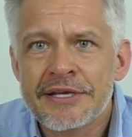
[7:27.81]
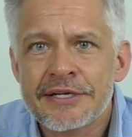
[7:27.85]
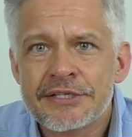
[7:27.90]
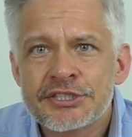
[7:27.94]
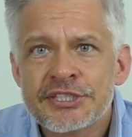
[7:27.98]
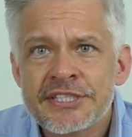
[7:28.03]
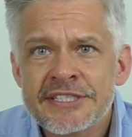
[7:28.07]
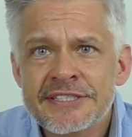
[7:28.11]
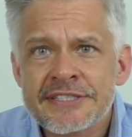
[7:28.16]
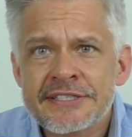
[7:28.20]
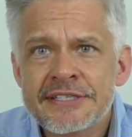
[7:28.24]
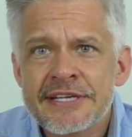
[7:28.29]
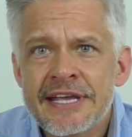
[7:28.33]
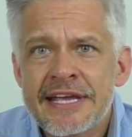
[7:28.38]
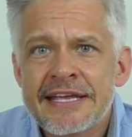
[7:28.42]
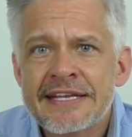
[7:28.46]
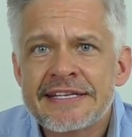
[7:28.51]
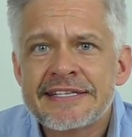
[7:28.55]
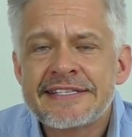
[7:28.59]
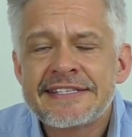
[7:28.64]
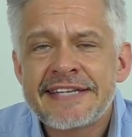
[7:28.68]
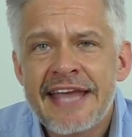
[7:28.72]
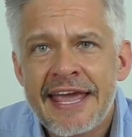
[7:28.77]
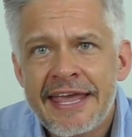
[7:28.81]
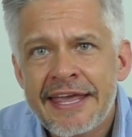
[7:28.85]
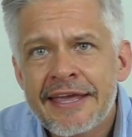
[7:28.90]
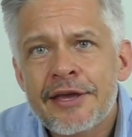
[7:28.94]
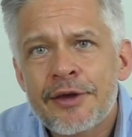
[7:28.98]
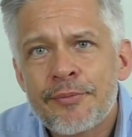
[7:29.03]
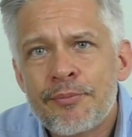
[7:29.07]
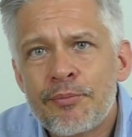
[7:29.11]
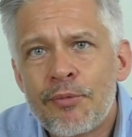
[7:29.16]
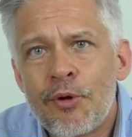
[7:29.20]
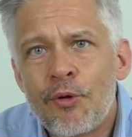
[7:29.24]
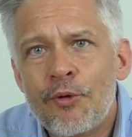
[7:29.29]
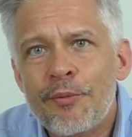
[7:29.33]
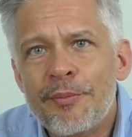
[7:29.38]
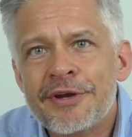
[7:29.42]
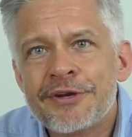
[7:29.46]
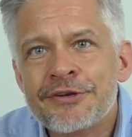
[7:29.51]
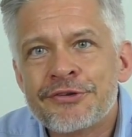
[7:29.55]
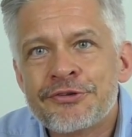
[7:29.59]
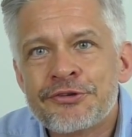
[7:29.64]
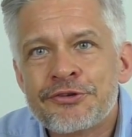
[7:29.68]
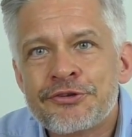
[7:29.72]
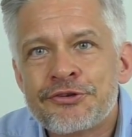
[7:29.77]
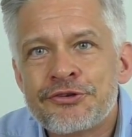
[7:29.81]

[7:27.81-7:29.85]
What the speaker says: Just take a moment